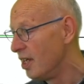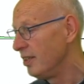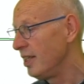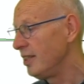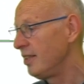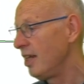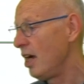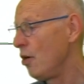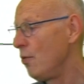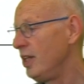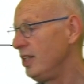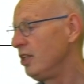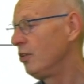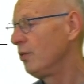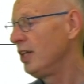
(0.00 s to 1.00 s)
That's how
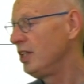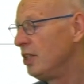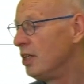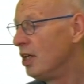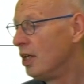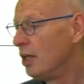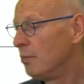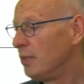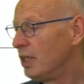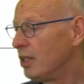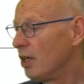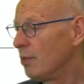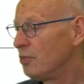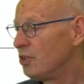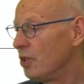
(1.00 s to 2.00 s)
integration
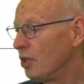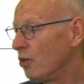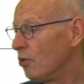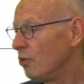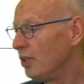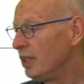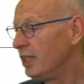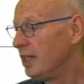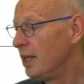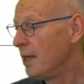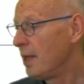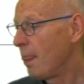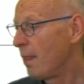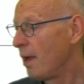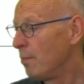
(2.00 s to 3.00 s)
becomes not only
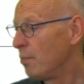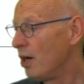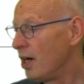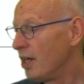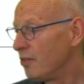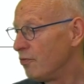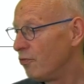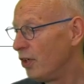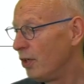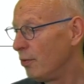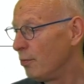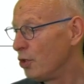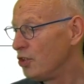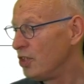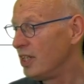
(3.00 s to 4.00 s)
a part
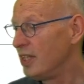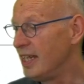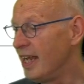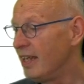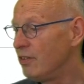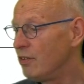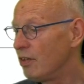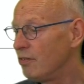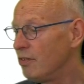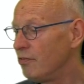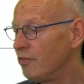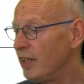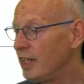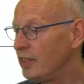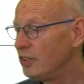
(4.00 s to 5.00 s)
very much in the end of the
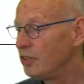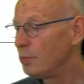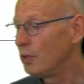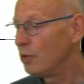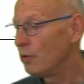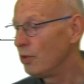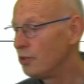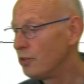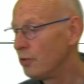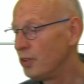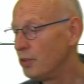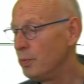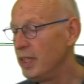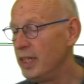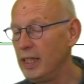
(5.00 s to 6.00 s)
phases, but also
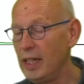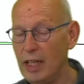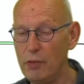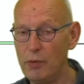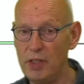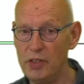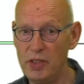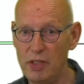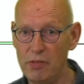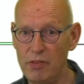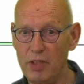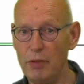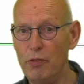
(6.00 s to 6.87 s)
it being addressed in the